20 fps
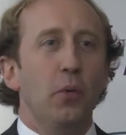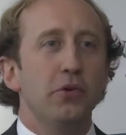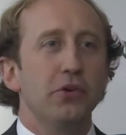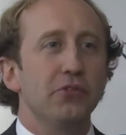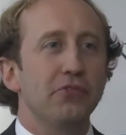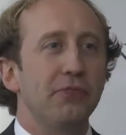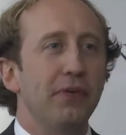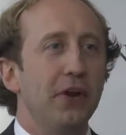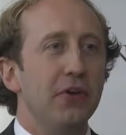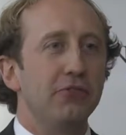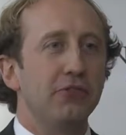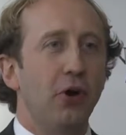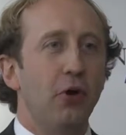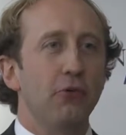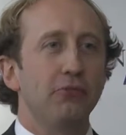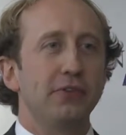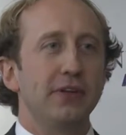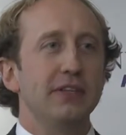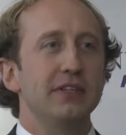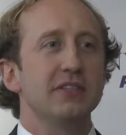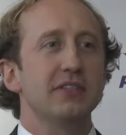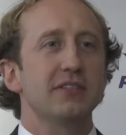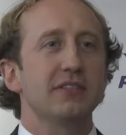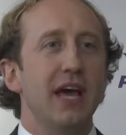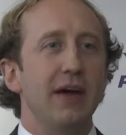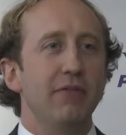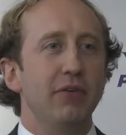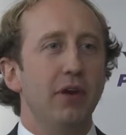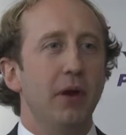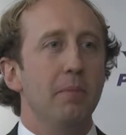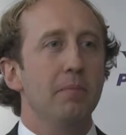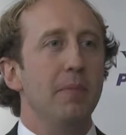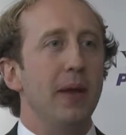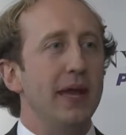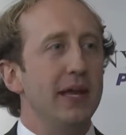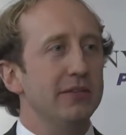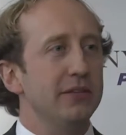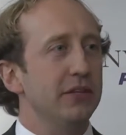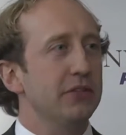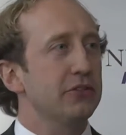We just finished hosting 7
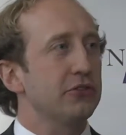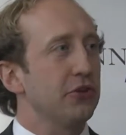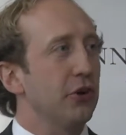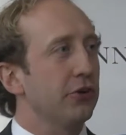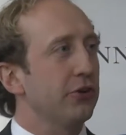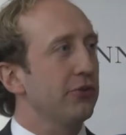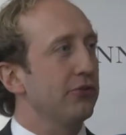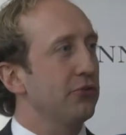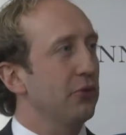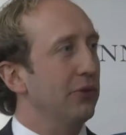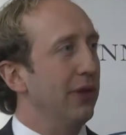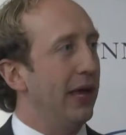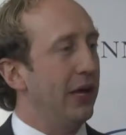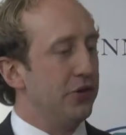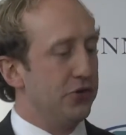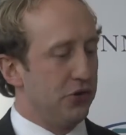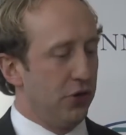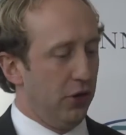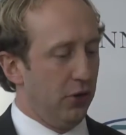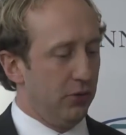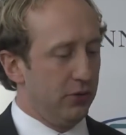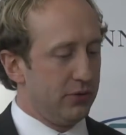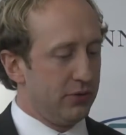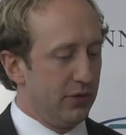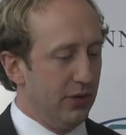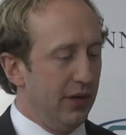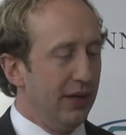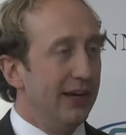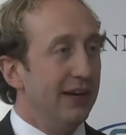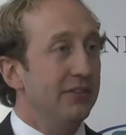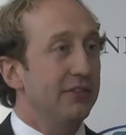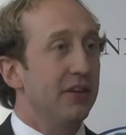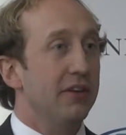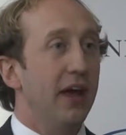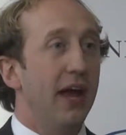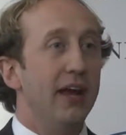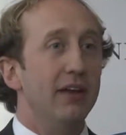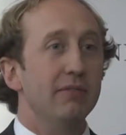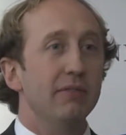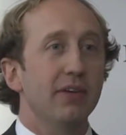amazing Cirque du Soleil shows.
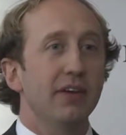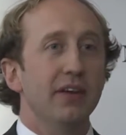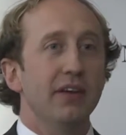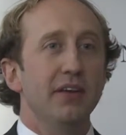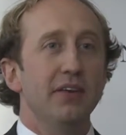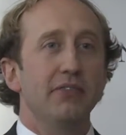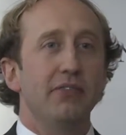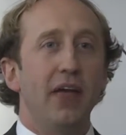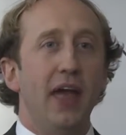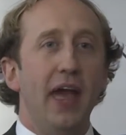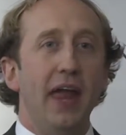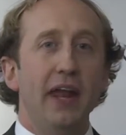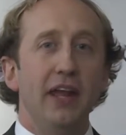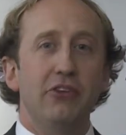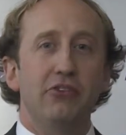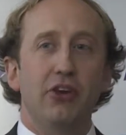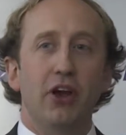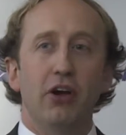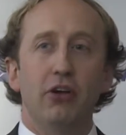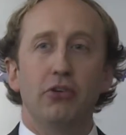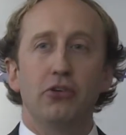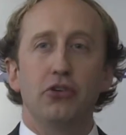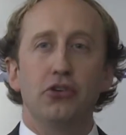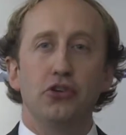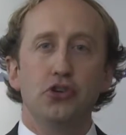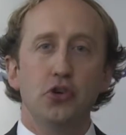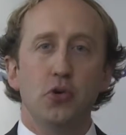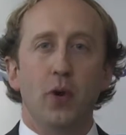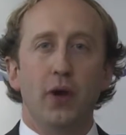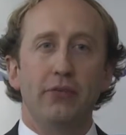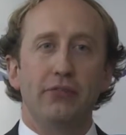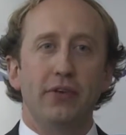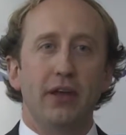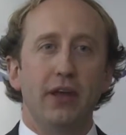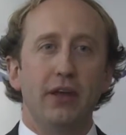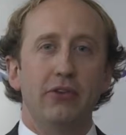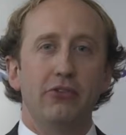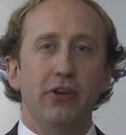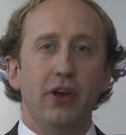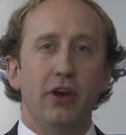Tonight is the
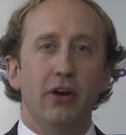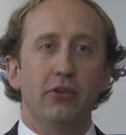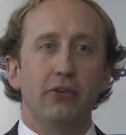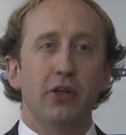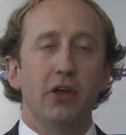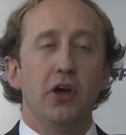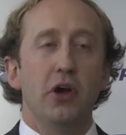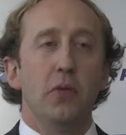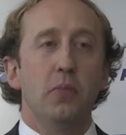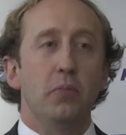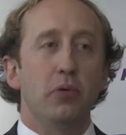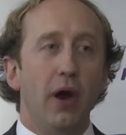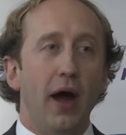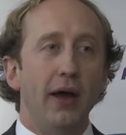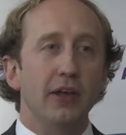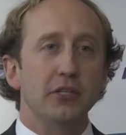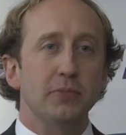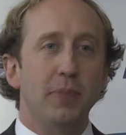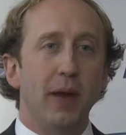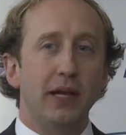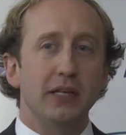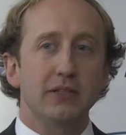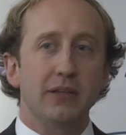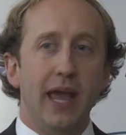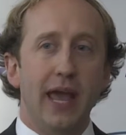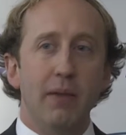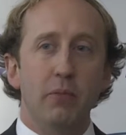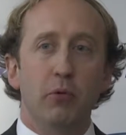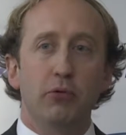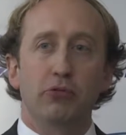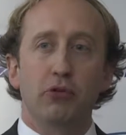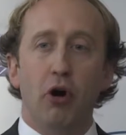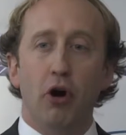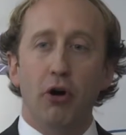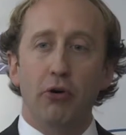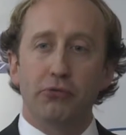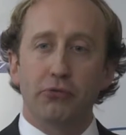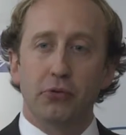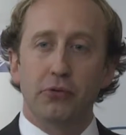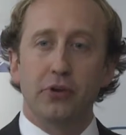NHL-USHL Prospects game, which will
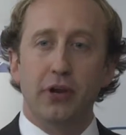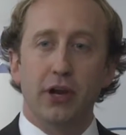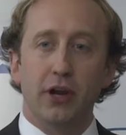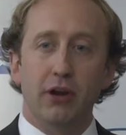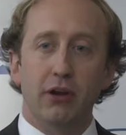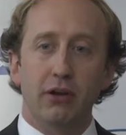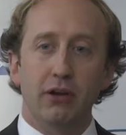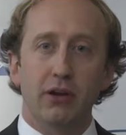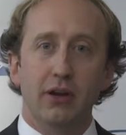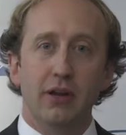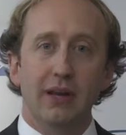also near